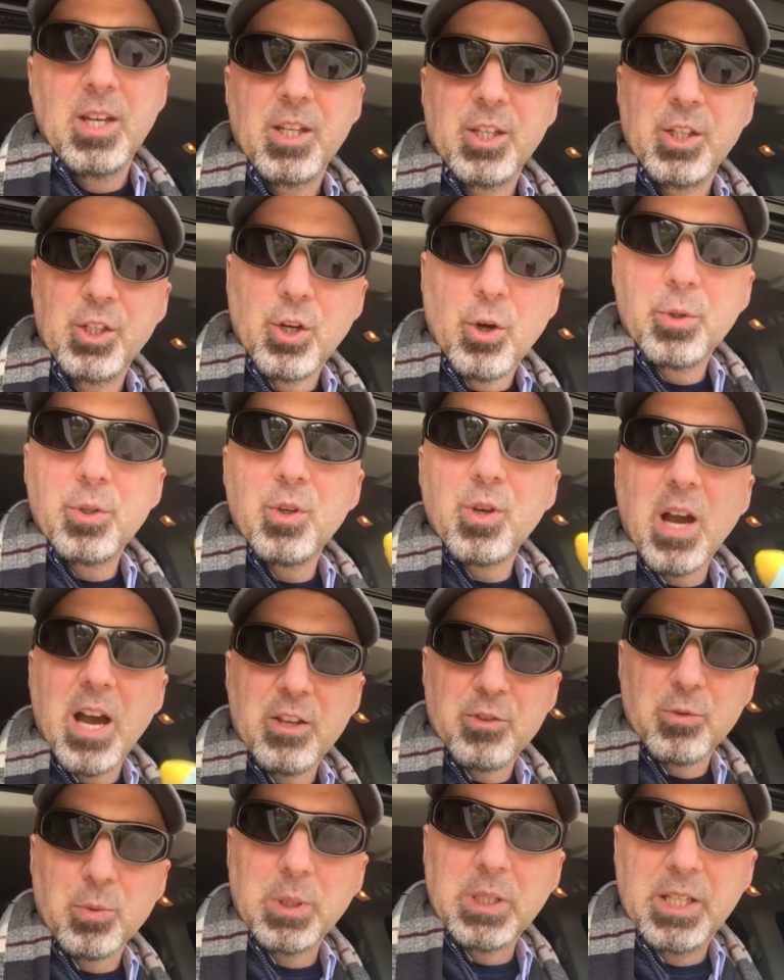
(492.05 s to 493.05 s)
You know, when you
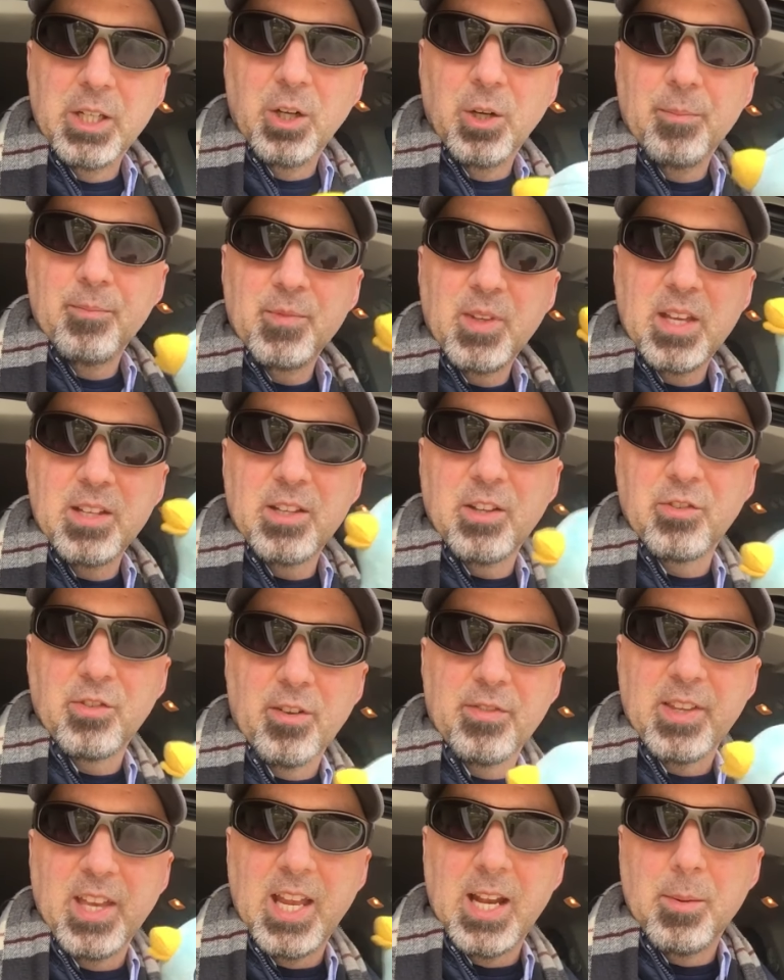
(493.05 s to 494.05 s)
guys were little, you had a
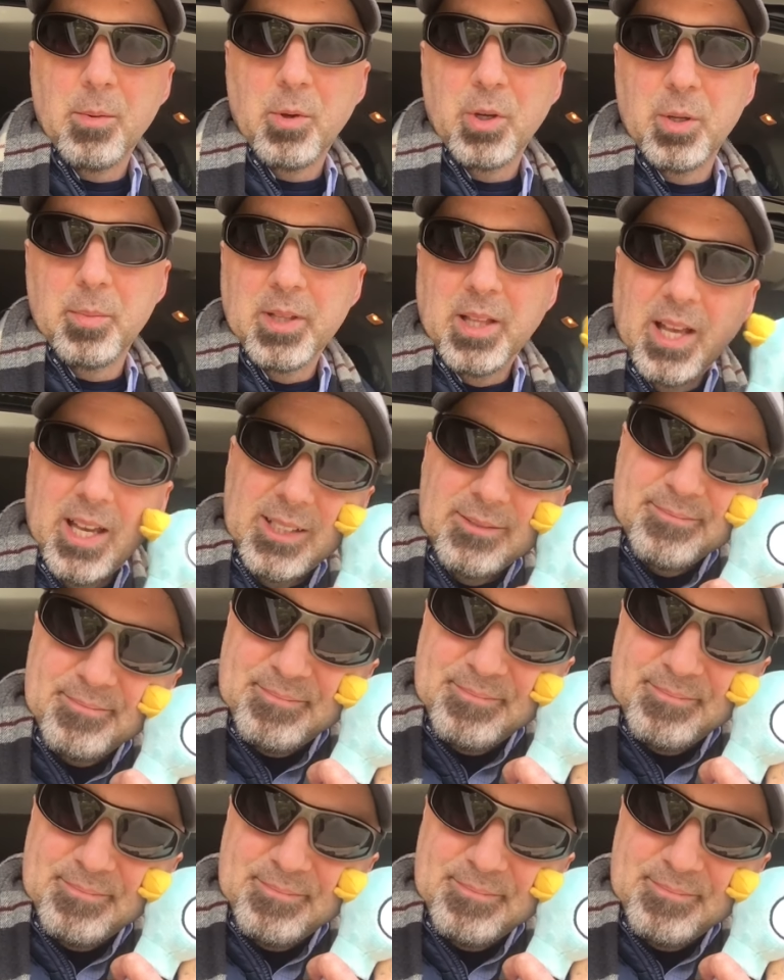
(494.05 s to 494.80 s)
stuffed animal, you'd be like,